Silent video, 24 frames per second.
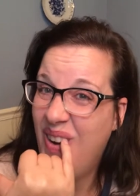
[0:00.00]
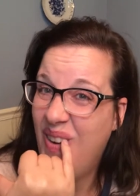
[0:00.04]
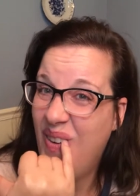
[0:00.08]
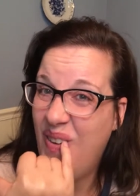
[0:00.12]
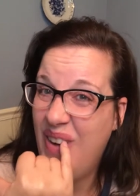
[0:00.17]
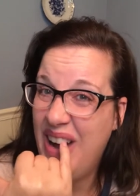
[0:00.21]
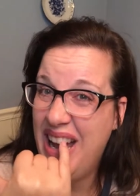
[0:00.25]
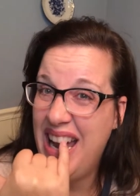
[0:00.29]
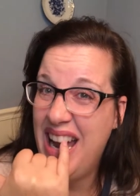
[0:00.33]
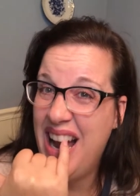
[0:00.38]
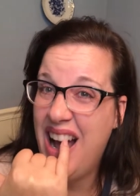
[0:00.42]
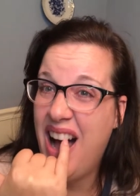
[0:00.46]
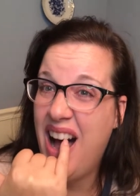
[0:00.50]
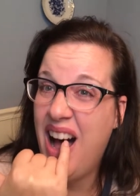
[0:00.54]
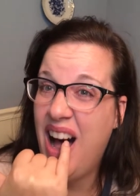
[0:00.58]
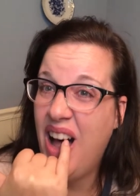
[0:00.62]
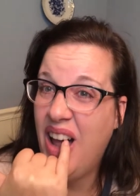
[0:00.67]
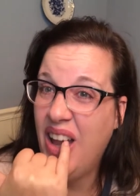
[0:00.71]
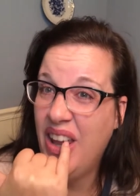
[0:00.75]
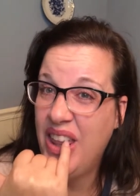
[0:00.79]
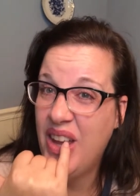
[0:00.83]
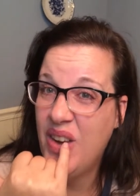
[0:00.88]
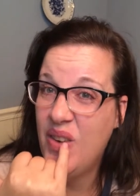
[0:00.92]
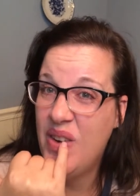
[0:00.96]
went
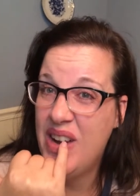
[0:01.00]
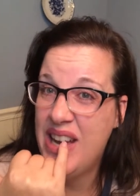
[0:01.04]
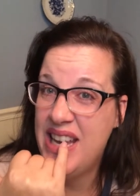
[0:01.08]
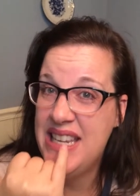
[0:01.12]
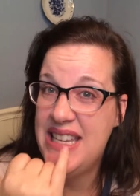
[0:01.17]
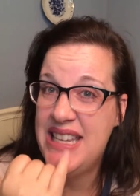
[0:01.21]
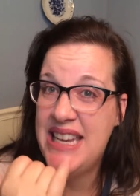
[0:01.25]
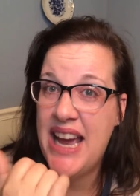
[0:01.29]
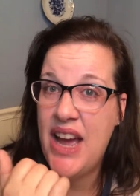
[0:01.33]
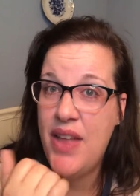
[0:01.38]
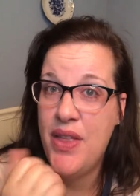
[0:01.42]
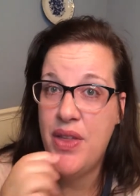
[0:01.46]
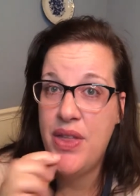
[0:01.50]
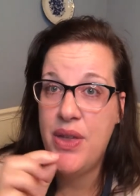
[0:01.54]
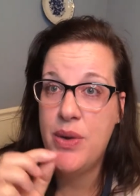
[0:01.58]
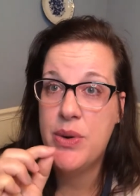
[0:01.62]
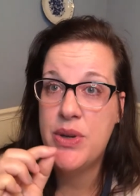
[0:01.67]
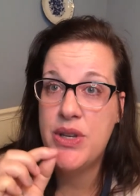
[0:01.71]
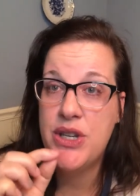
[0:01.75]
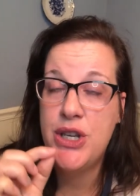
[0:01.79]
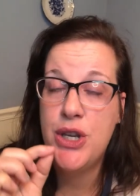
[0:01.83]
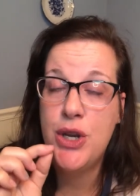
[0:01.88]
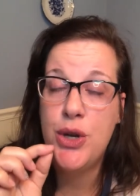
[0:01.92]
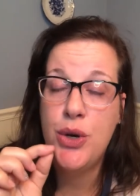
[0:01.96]
all the way down, that there
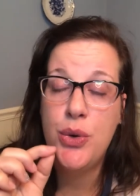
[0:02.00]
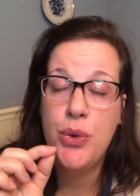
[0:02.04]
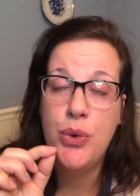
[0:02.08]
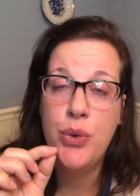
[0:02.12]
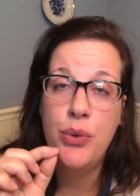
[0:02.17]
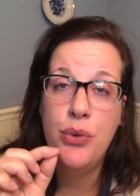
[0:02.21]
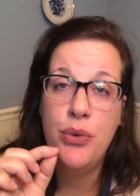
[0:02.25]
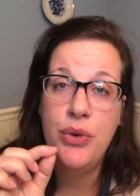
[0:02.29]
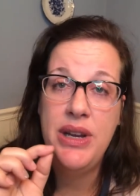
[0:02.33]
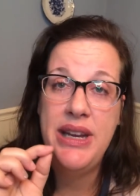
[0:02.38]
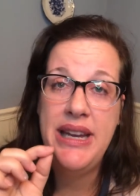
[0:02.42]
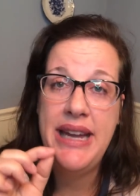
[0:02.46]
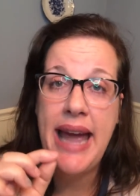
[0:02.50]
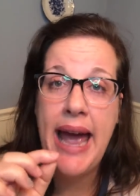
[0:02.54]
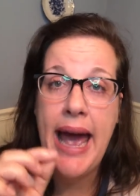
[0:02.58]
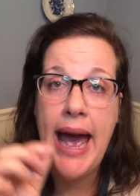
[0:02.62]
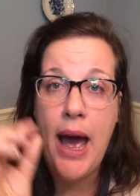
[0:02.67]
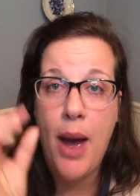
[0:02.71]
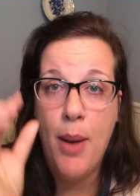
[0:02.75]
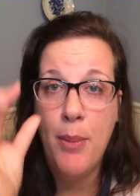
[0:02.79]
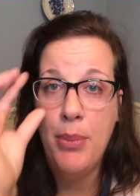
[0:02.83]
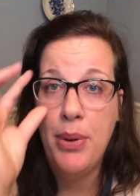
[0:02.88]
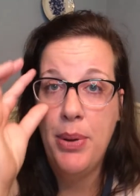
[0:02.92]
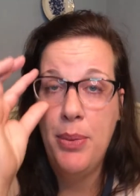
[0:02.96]
was no
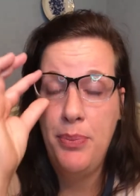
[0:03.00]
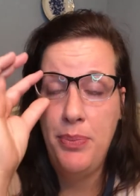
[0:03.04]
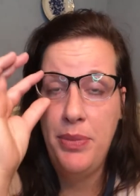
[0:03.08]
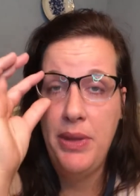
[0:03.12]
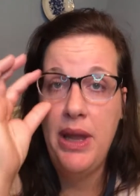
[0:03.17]
gap